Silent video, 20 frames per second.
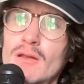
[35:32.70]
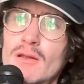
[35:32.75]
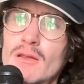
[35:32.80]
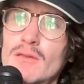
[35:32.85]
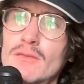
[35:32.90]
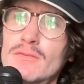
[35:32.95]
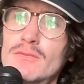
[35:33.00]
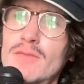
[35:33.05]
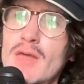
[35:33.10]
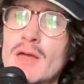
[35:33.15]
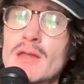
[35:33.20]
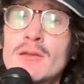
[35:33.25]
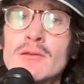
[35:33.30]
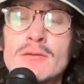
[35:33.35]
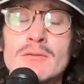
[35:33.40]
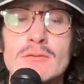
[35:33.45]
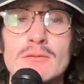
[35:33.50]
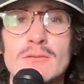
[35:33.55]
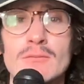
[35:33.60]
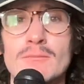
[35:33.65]

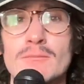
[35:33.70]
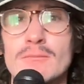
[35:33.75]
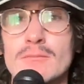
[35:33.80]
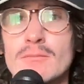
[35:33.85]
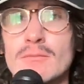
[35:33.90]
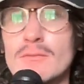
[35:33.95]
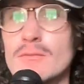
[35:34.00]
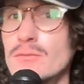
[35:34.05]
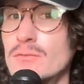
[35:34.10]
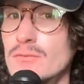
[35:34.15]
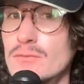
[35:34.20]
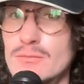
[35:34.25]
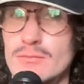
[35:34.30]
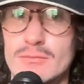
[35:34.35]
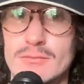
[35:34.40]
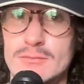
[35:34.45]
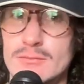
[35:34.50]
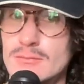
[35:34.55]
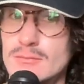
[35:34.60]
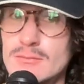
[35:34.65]
then
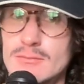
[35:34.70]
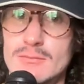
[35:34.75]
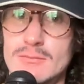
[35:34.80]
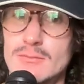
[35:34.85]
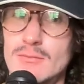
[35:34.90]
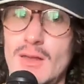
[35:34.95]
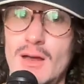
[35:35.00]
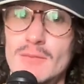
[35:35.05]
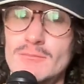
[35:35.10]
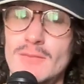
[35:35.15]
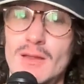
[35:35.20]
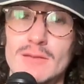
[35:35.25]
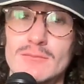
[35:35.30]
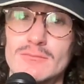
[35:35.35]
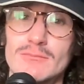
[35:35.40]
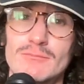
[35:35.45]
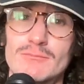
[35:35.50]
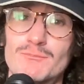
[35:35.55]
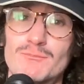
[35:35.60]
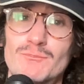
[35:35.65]
I'm not
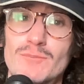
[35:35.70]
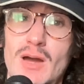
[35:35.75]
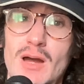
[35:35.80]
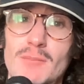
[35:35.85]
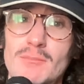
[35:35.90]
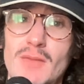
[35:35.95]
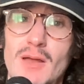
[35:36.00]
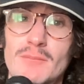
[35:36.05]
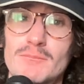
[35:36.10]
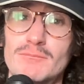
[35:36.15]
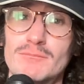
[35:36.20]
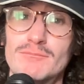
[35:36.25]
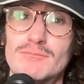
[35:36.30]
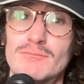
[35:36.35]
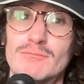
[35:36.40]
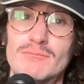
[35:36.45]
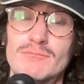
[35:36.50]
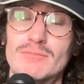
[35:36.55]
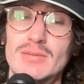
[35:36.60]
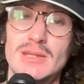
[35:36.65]
I'm not
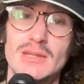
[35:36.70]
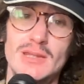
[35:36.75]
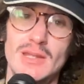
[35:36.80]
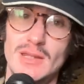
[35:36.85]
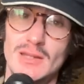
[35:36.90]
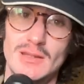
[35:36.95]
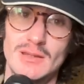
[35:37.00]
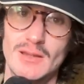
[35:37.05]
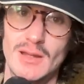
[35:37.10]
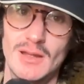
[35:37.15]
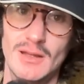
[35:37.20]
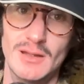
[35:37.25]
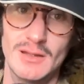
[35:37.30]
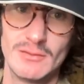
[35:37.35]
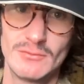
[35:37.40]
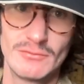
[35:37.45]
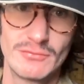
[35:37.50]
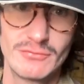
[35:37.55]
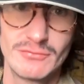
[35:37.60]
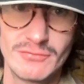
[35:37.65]
being
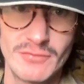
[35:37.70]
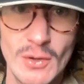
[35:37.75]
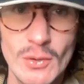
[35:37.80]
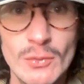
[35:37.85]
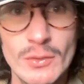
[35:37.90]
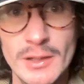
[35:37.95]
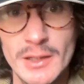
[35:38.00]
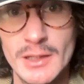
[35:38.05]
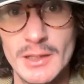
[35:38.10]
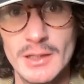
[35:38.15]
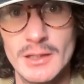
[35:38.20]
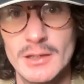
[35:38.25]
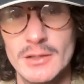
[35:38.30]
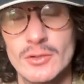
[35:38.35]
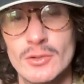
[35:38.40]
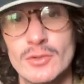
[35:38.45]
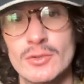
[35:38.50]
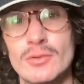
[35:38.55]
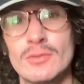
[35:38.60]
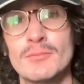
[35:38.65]
phony
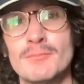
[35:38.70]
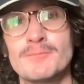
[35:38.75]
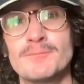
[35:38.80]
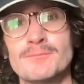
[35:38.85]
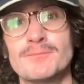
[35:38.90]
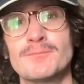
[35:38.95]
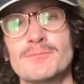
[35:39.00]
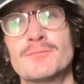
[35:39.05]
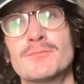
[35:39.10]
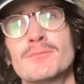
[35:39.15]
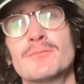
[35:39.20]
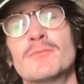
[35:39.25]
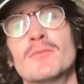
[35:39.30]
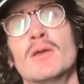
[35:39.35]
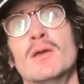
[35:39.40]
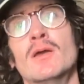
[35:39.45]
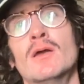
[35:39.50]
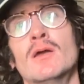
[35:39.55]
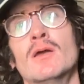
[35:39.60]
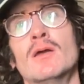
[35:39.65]
here.
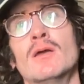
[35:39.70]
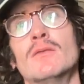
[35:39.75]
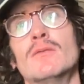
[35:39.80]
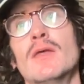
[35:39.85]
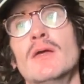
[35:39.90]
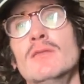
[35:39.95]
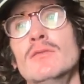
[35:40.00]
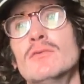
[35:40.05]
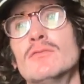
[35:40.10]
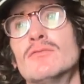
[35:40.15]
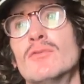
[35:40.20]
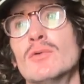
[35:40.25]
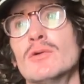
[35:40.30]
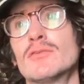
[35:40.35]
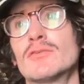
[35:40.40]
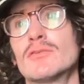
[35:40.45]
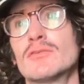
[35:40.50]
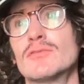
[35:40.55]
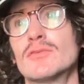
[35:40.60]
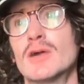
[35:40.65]
Then the
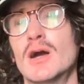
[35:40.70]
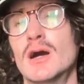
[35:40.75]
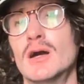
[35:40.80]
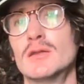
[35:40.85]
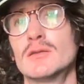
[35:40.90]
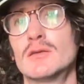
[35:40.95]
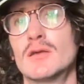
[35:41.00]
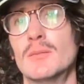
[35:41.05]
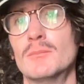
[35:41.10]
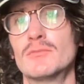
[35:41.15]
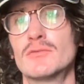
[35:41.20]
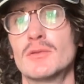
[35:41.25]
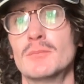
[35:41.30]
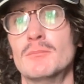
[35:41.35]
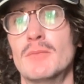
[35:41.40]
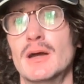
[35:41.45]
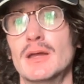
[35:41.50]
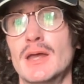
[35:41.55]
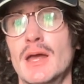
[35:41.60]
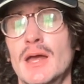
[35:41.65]
voice of God comes in
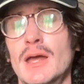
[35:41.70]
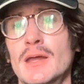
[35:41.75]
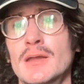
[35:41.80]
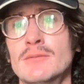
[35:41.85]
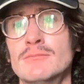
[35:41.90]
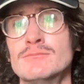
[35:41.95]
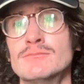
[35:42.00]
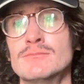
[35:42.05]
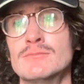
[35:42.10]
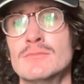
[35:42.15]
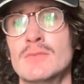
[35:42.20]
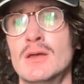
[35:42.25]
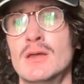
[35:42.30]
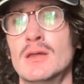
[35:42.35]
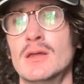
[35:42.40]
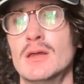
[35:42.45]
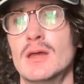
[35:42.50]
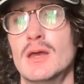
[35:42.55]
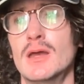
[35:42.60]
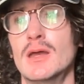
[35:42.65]
my head
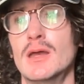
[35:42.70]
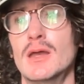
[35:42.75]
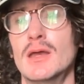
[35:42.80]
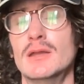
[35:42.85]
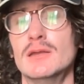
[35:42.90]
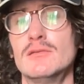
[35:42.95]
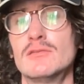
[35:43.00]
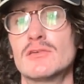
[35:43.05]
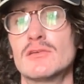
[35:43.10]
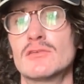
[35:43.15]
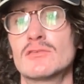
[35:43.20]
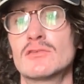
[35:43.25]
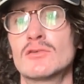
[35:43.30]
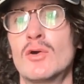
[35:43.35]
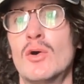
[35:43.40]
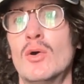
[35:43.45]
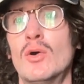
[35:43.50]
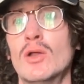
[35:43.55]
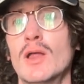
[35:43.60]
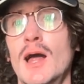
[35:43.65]
and he says,
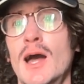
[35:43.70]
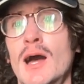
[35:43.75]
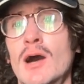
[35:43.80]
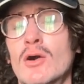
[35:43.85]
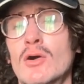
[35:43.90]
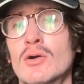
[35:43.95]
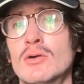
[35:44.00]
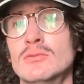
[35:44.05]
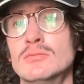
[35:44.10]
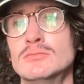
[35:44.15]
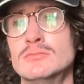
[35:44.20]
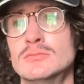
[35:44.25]
"Call Al."